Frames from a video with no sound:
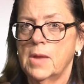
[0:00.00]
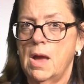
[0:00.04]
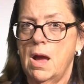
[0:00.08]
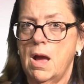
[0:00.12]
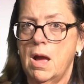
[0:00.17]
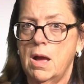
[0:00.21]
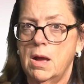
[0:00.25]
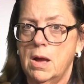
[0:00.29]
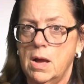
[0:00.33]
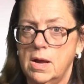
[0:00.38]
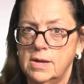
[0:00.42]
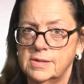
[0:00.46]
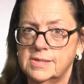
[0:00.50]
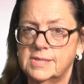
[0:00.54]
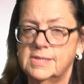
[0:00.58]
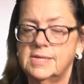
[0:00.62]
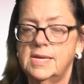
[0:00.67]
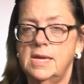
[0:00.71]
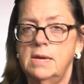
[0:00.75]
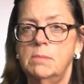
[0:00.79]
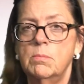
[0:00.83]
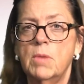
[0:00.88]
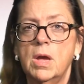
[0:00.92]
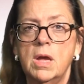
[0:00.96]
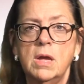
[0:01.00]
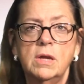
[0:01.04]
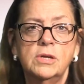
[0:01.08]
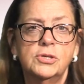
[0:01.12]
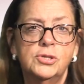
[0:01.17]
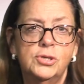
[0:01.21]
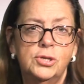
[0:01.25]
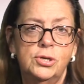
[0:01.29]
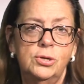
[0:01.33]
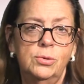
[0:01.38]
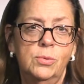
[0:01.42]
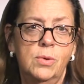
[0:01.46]
a
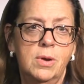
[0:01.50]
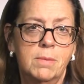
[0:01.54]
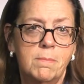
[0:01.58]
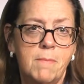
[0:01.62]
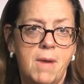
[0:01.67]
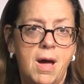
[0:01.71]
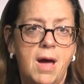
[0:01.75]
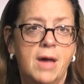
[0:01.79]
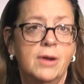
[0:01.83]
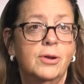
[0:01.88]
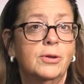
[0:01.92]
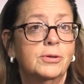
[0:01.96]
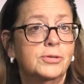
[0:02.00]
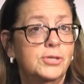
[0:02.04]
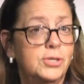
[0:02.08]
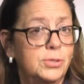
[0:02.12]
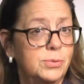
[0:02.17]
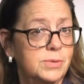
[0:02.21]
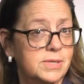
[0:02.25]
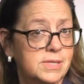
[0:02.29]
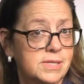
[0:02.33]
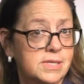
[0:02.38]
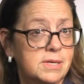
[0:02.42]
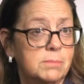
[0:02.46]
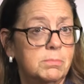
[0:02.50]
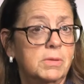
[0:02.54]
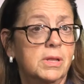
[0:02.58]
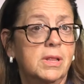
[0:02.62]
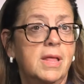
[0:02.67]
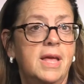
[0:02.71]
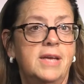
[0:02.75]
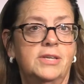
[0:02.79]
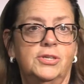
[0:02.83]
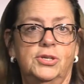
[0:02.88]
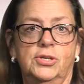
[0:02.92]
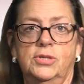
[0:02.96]
schema to a model to a
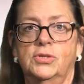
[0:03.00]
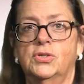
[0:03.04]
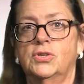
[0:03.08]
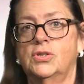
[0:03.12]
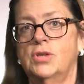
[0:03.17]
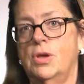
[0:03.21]
simulation.